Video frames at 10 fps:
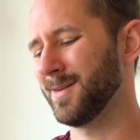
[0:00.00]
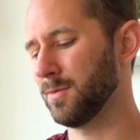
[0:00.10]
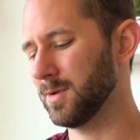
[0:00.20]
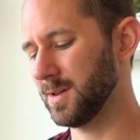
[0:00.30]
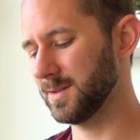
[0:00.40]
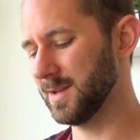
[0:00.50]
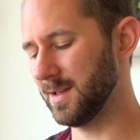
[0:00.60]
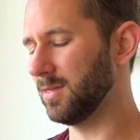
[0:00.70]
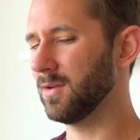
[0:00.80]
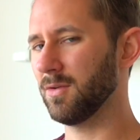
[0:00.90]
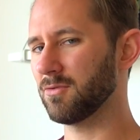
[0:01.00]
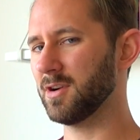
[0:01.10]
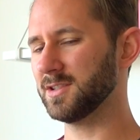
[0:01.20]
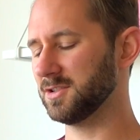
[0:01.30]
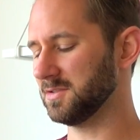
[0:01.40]
Well, it ain't no
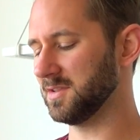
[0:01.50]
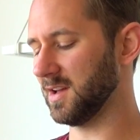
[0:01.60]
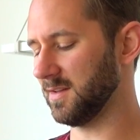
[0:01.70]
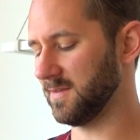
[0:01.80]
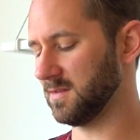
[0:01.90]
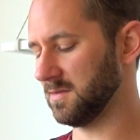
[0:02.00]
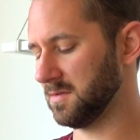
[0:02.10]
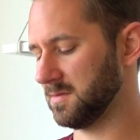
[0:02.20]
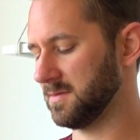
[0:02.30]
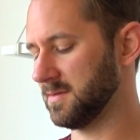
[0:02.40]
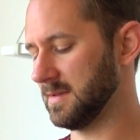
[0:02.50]
Russian knife, you know?